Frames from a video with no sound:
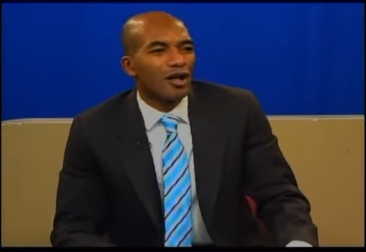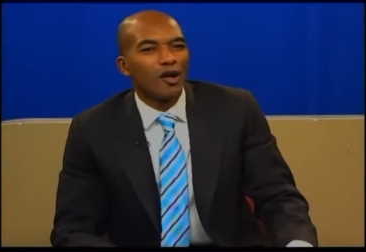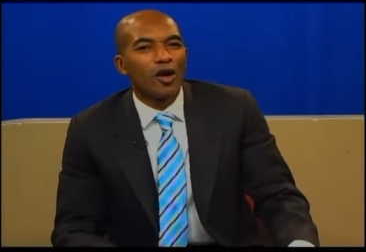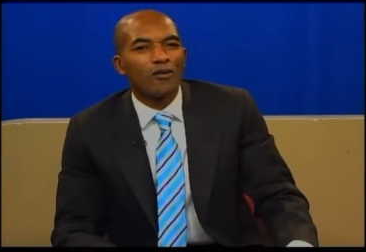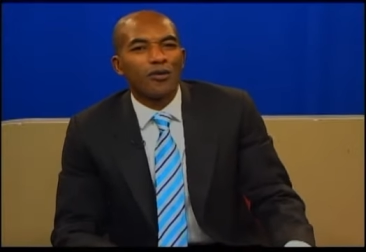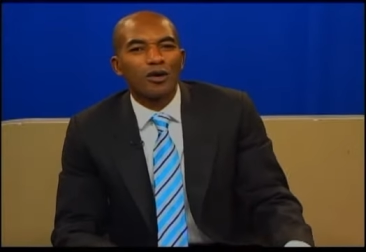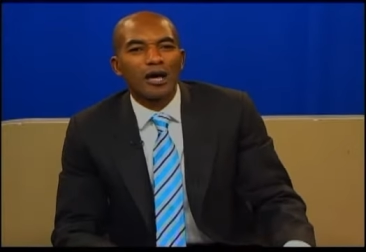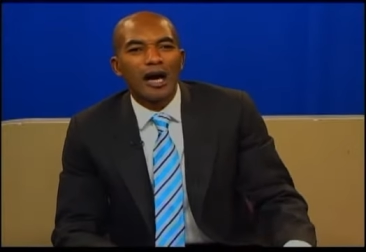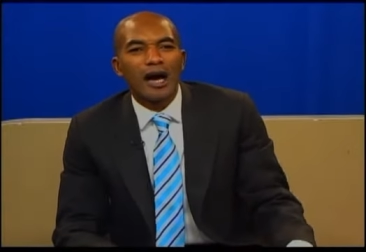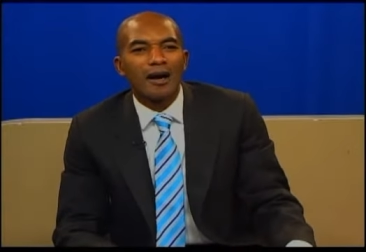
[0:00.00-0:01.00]
you know, for
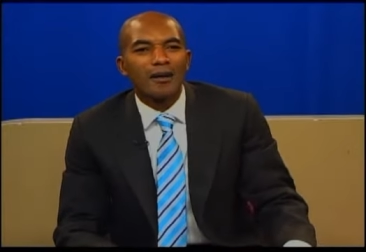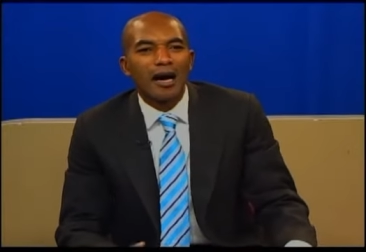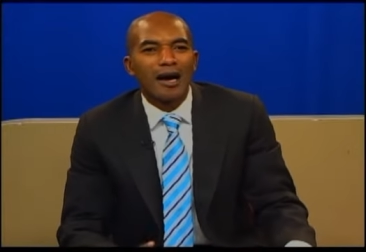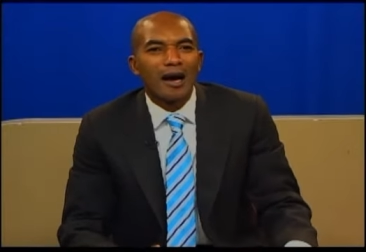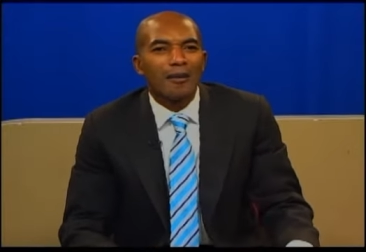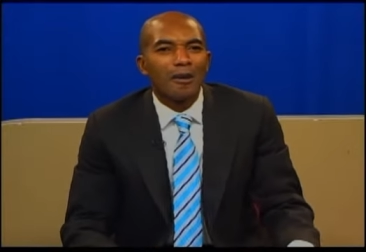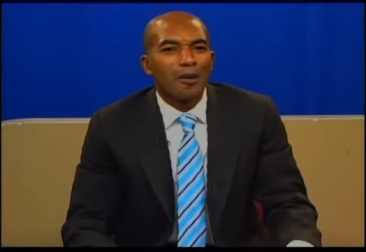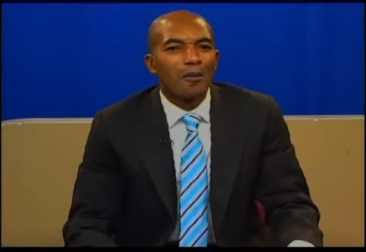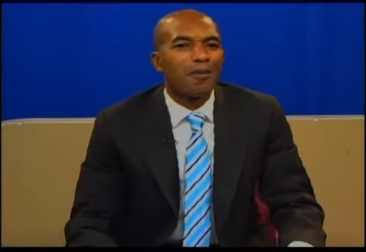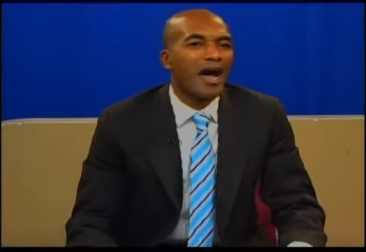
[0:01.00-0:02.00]
a, a, a
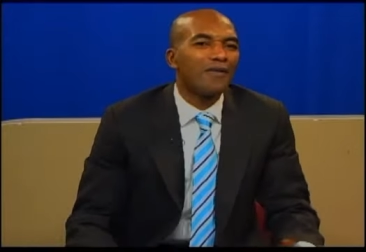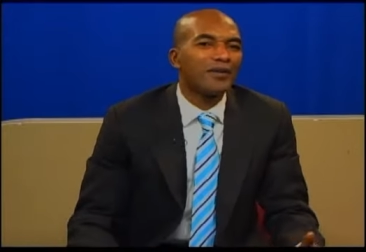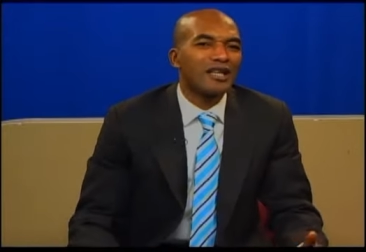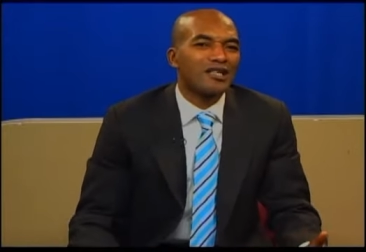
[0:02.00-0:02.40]
birthday